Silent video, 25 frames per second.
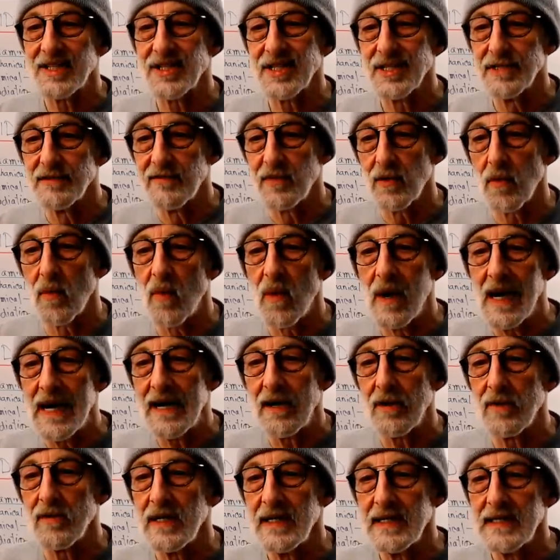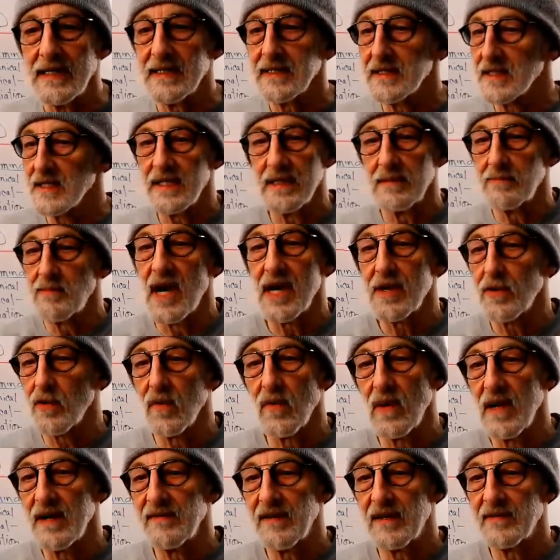silver wire in it in a
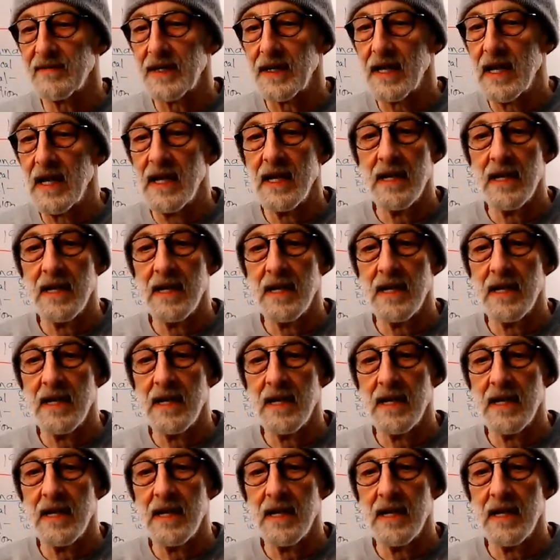microwave oven.